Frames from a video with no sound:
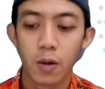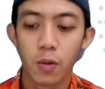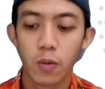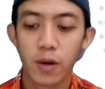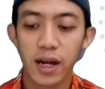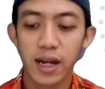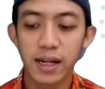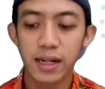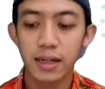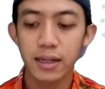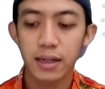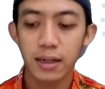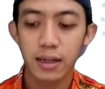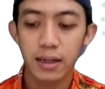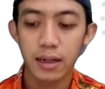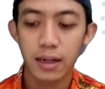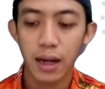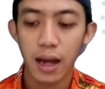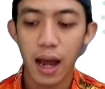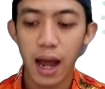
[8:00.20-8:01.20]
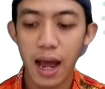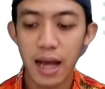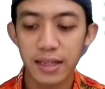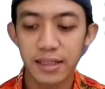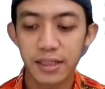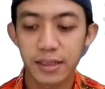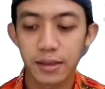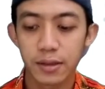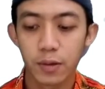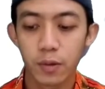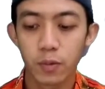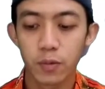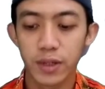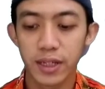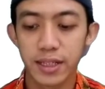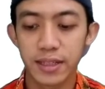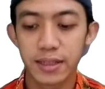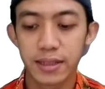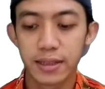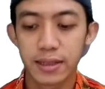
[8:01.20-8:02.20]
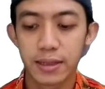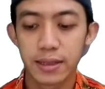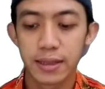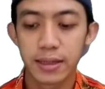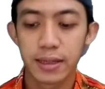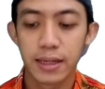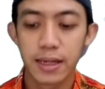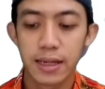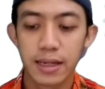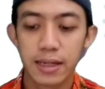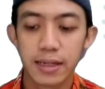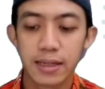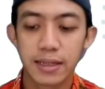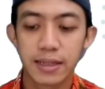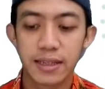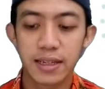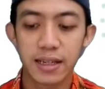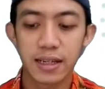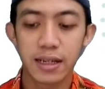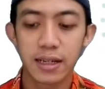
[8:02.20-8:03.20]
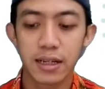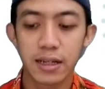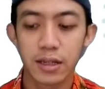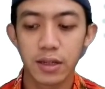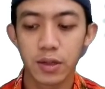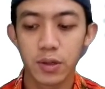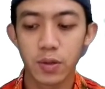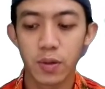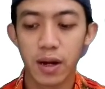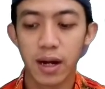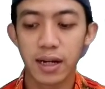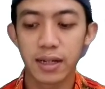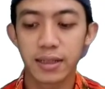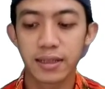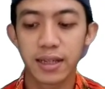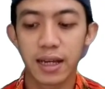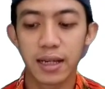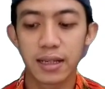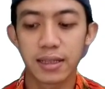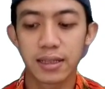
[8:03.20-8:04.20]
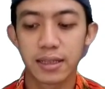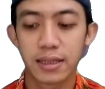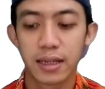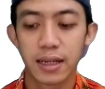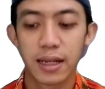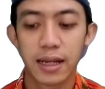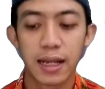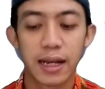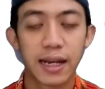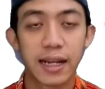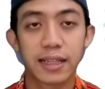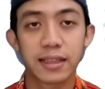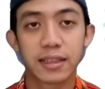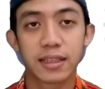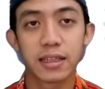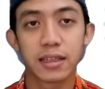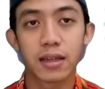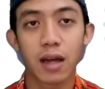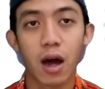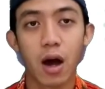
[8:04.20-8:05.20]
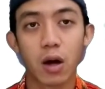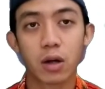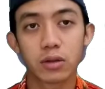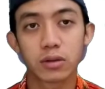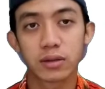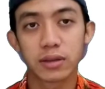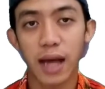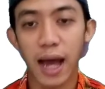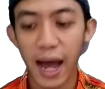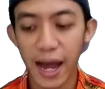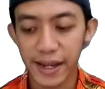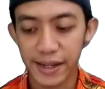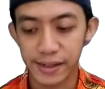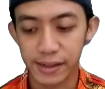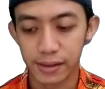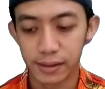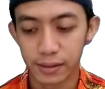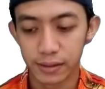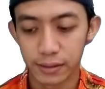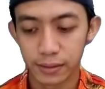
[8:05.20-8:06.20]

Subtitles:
Whereas with ch, you are just letting out air.